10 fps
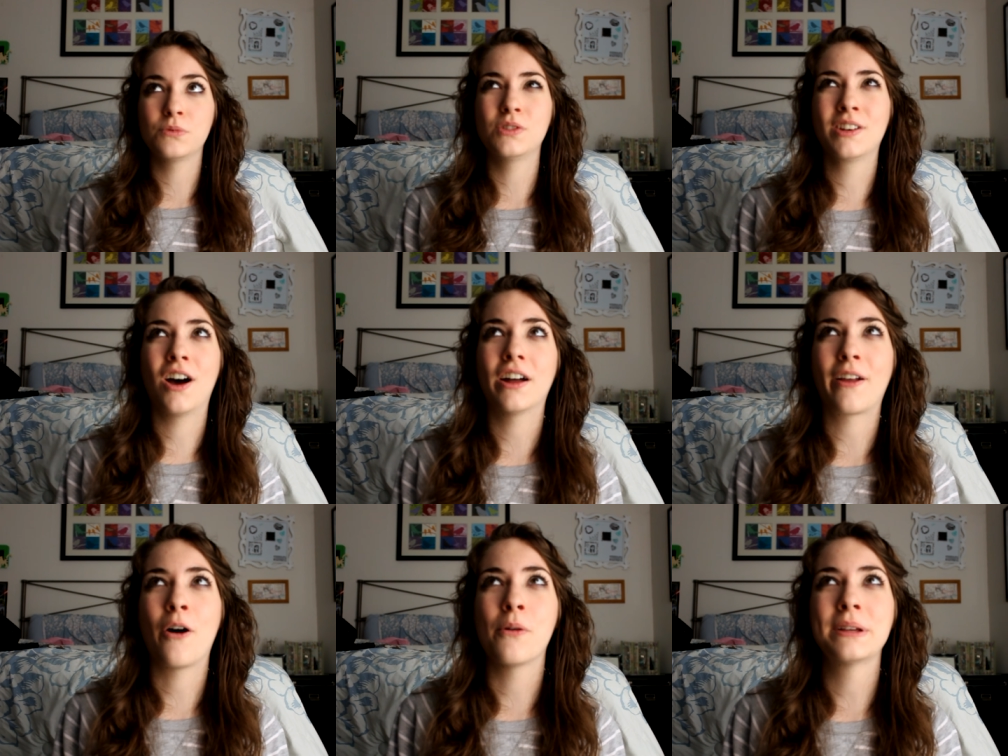not
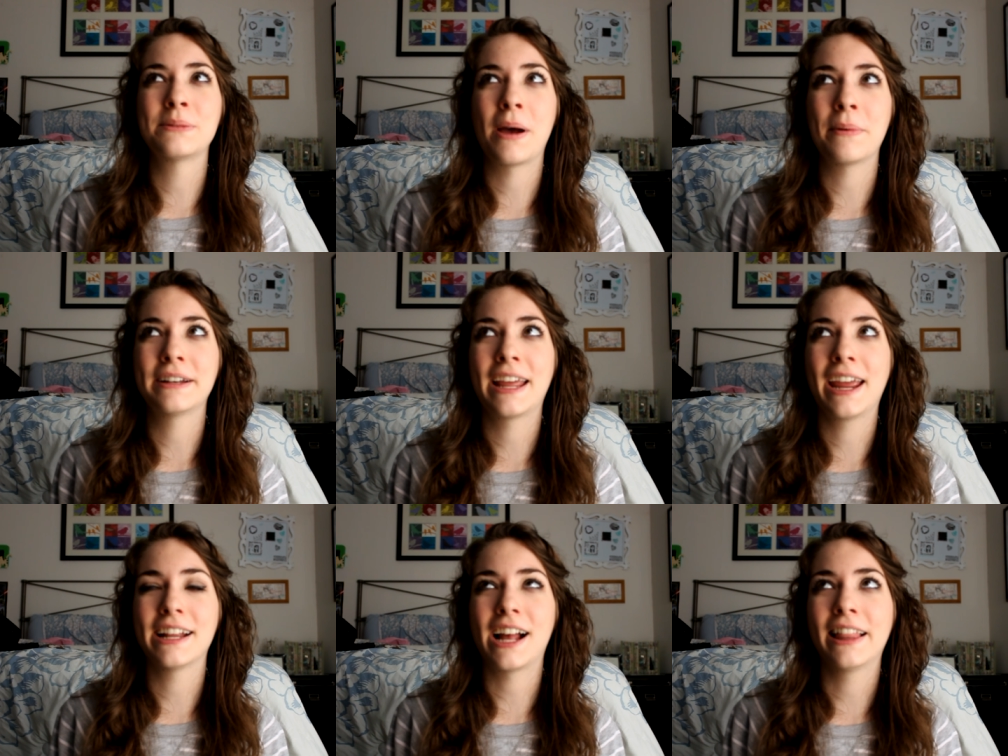always about my
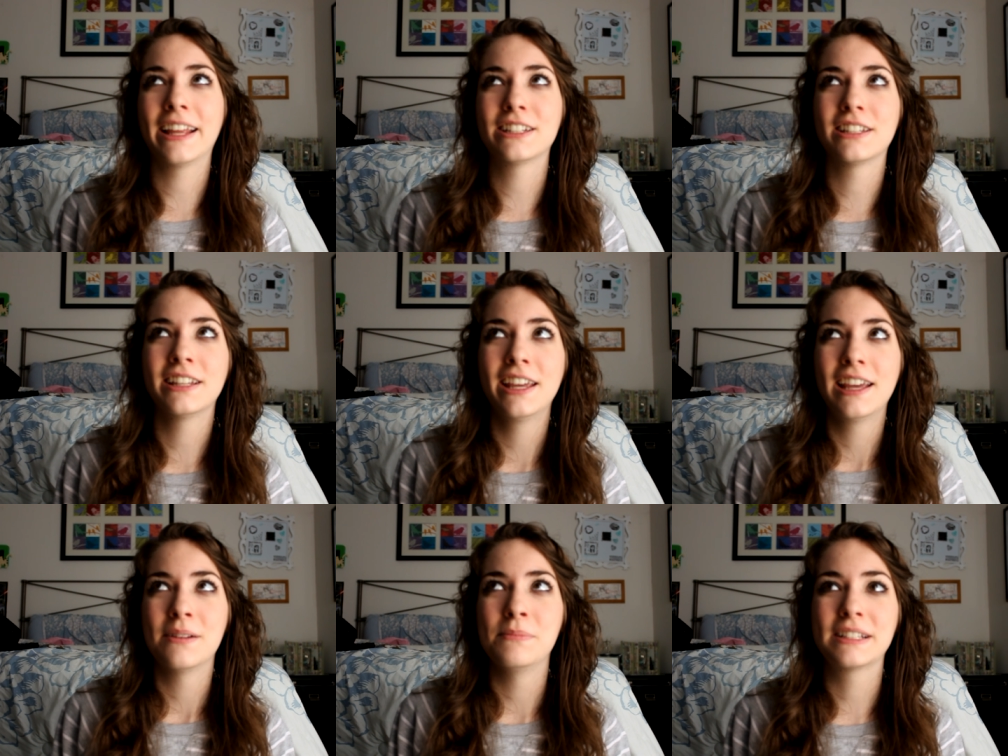day. I like to
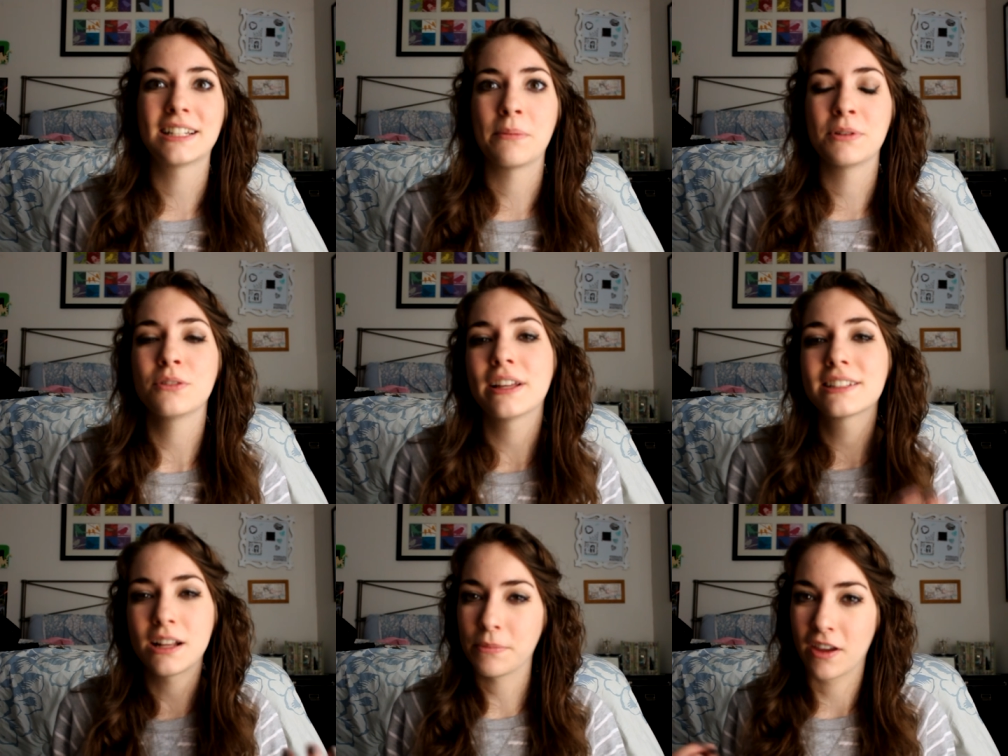mix it up and do like
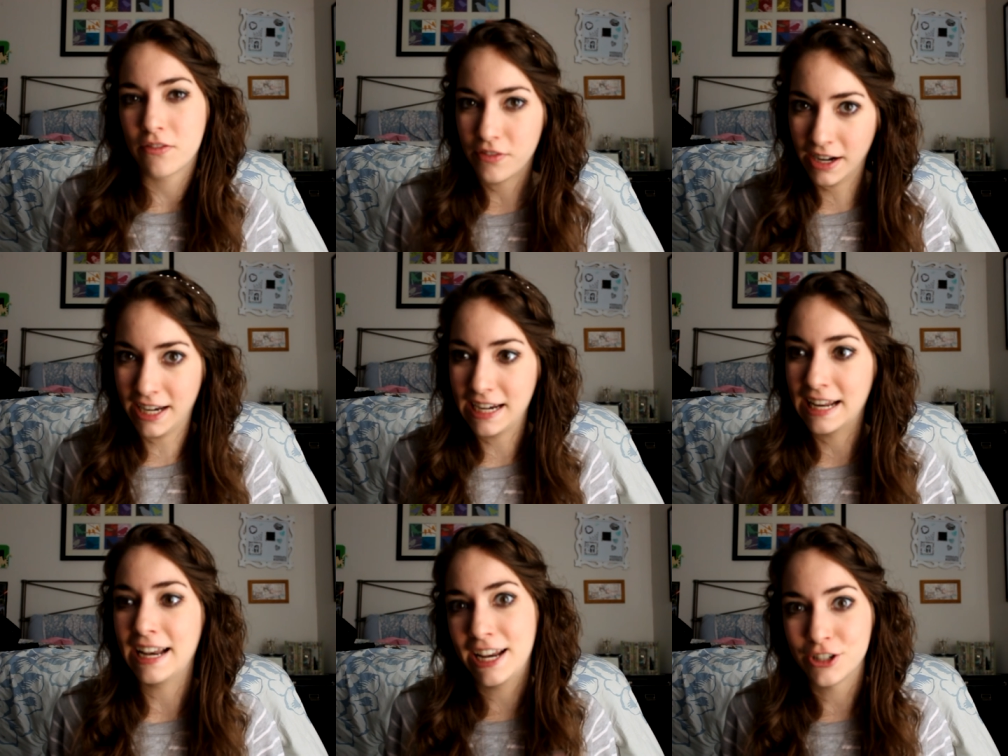something funny
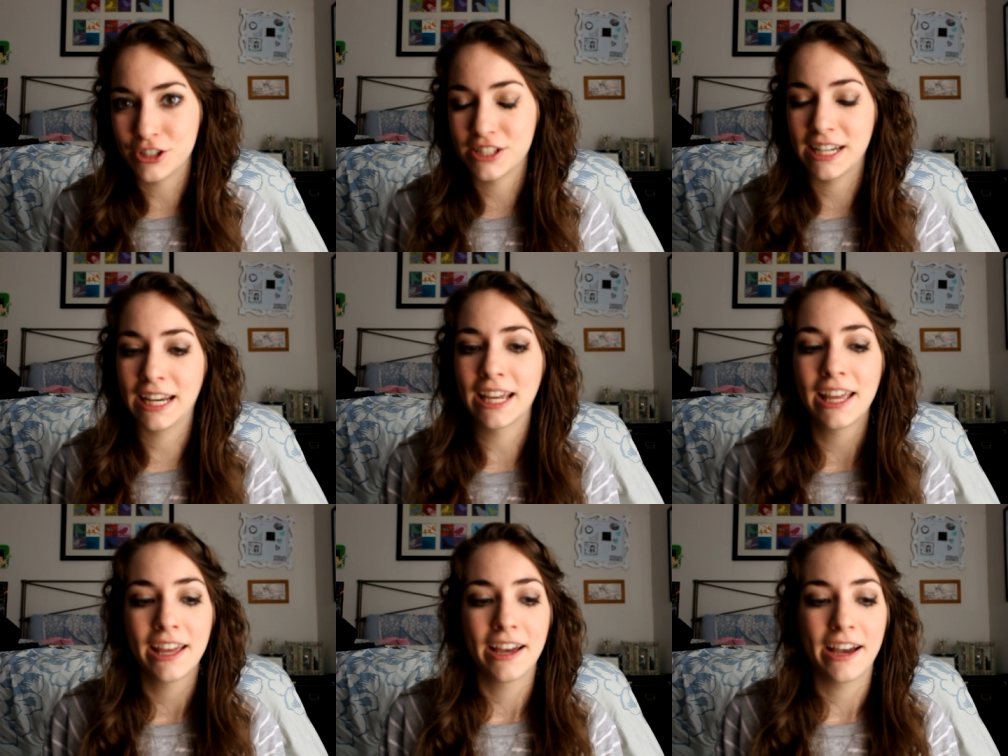and interesting
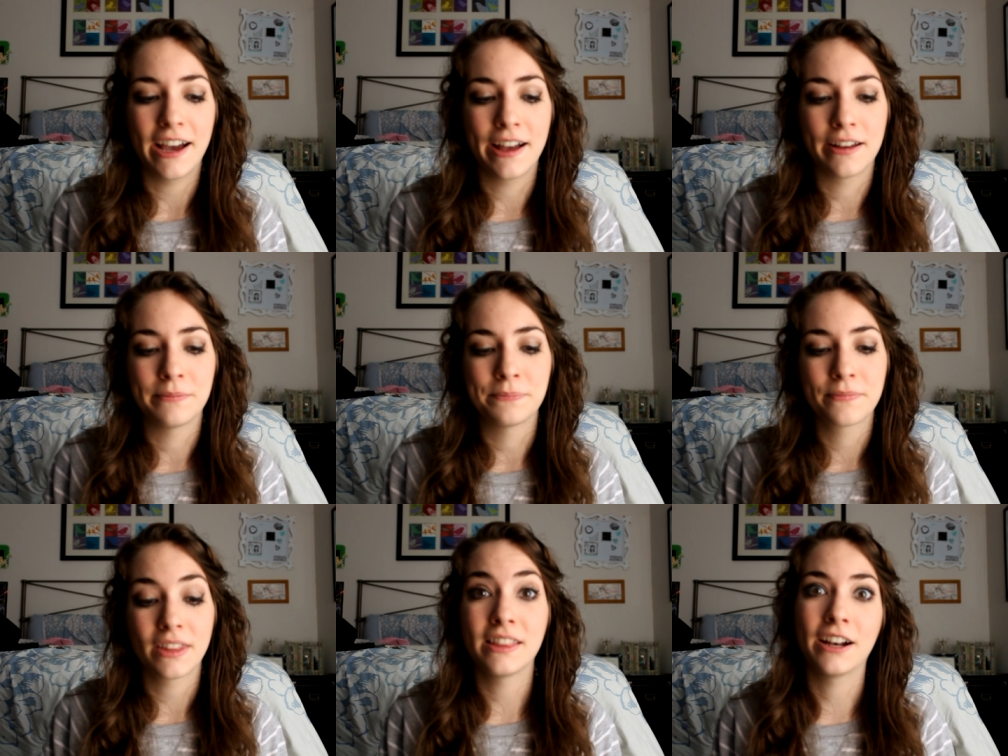um,
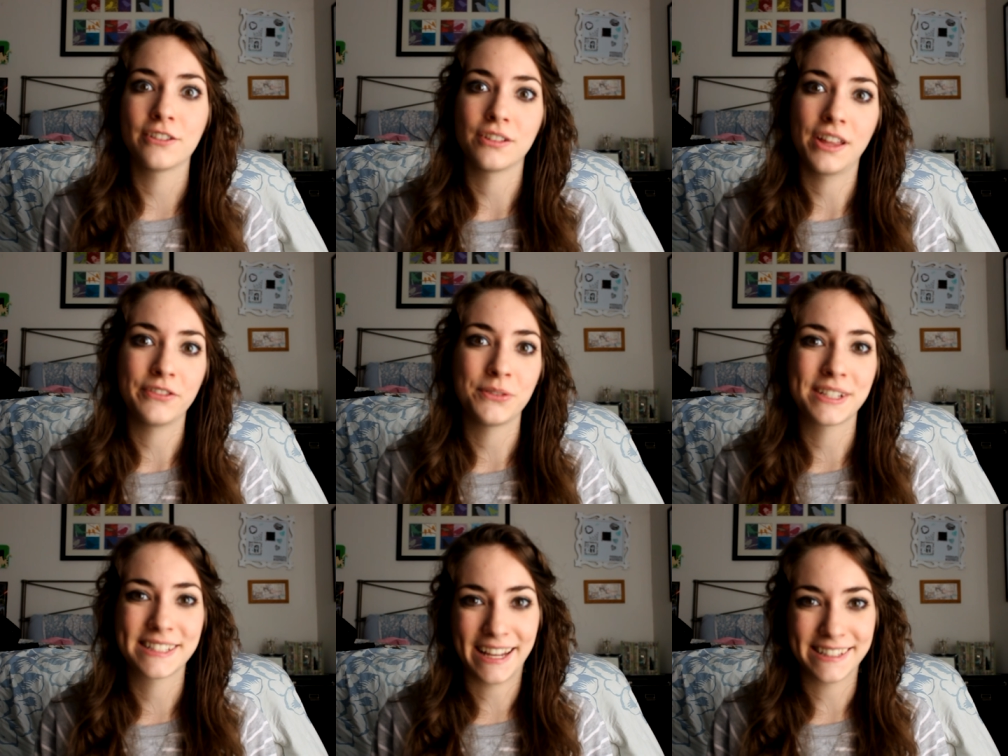and I also love
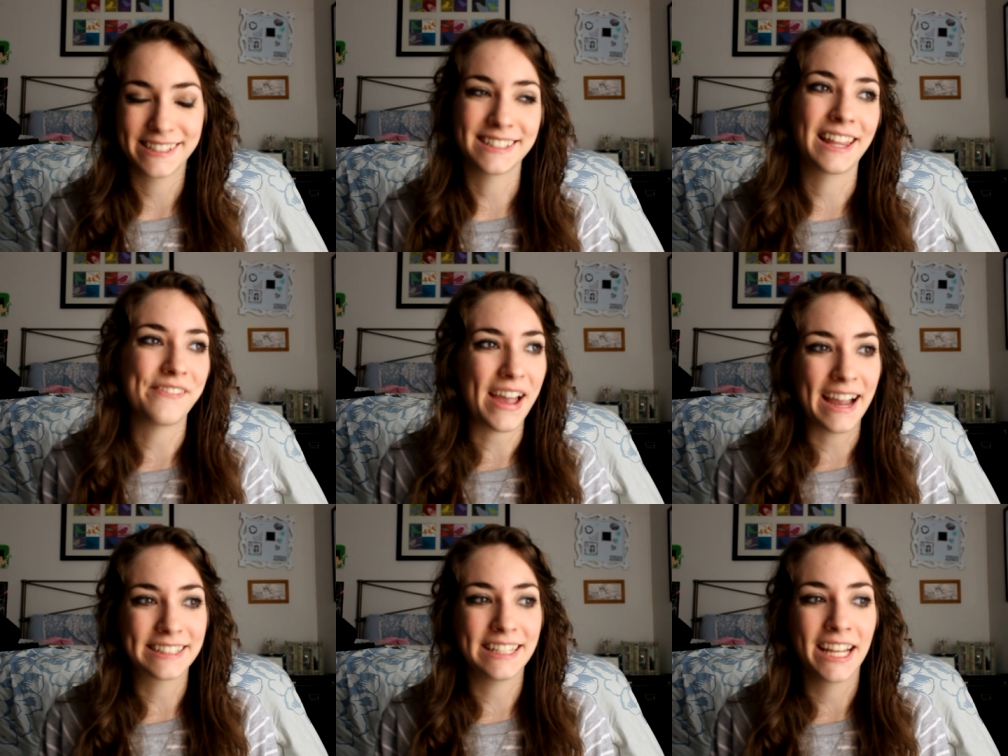doing skits because I love
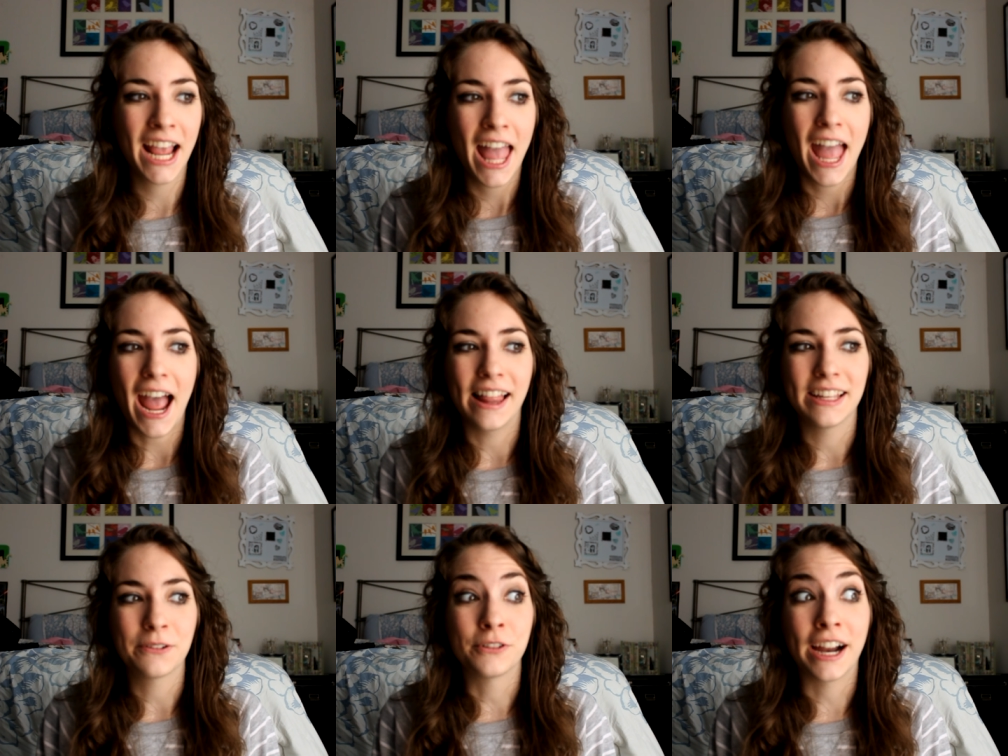acting and
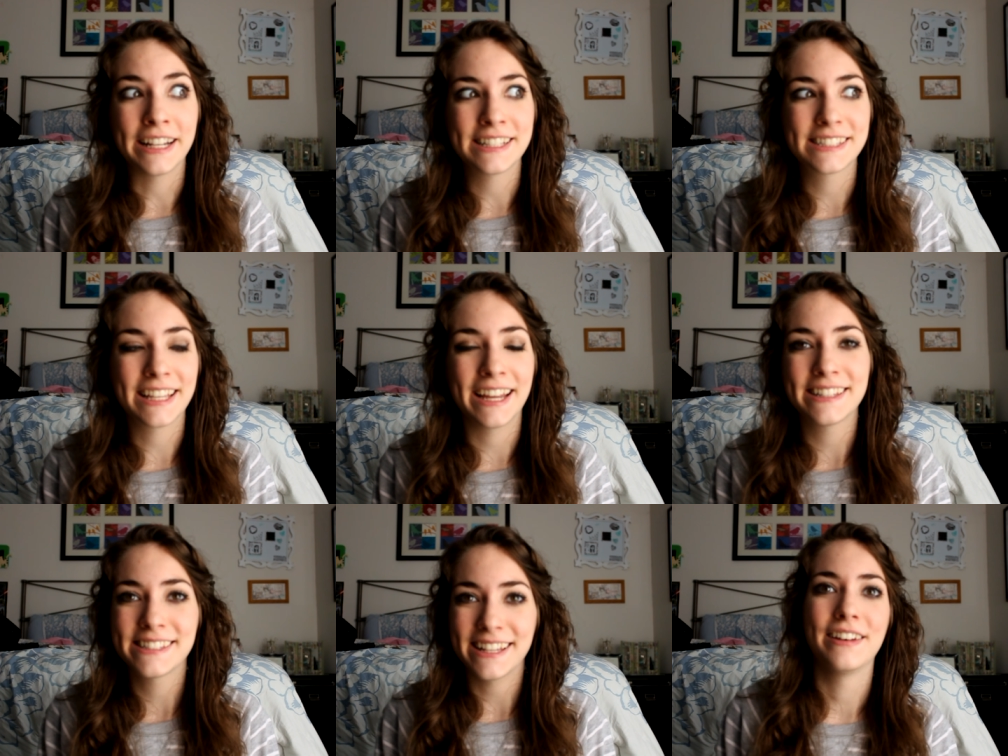like writing
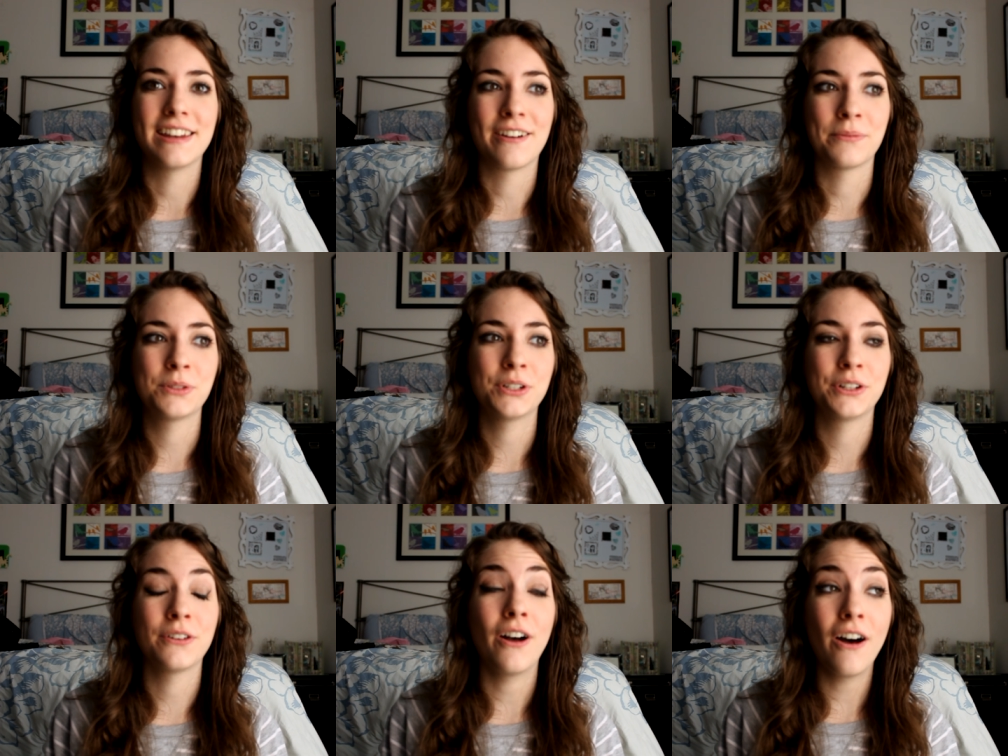skits. Now I'm sure
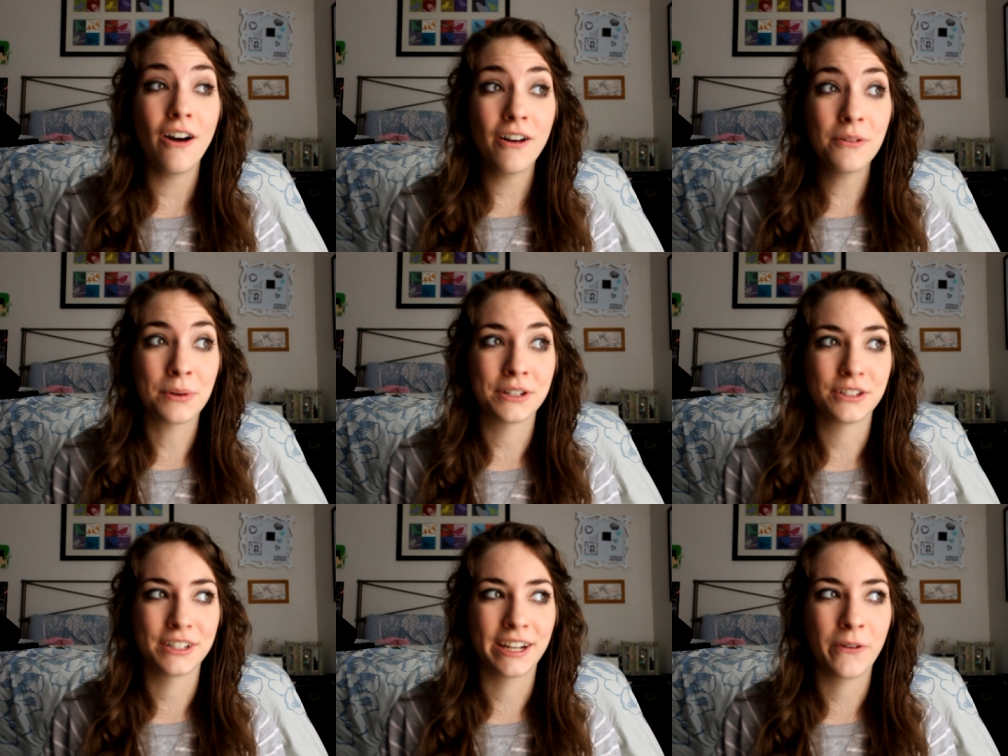you're all
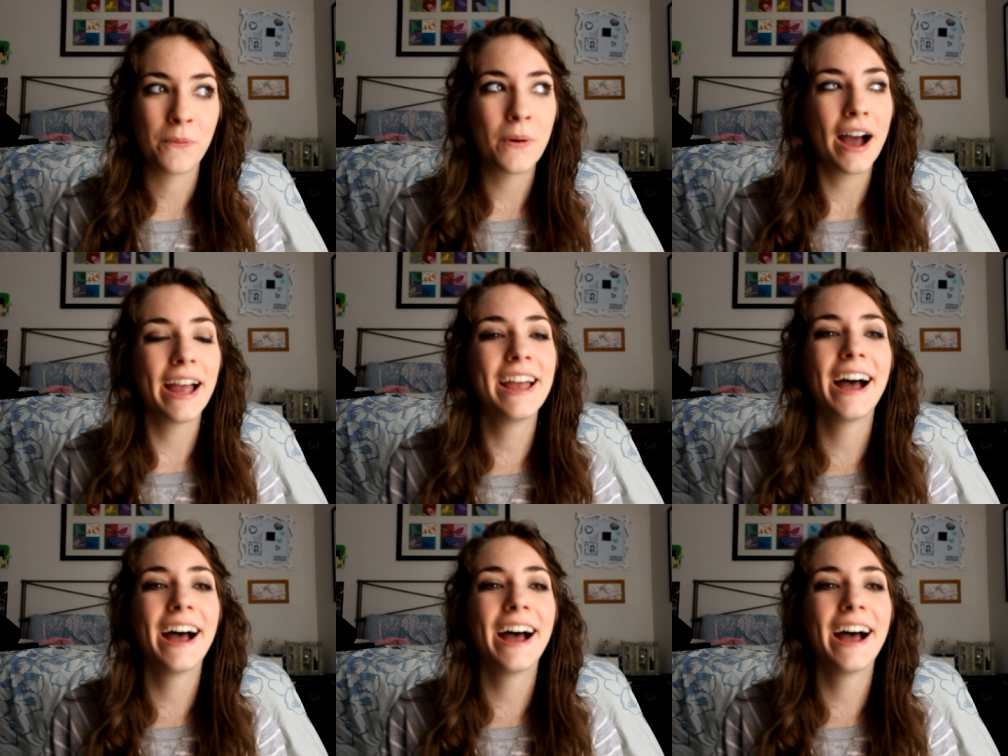wondering why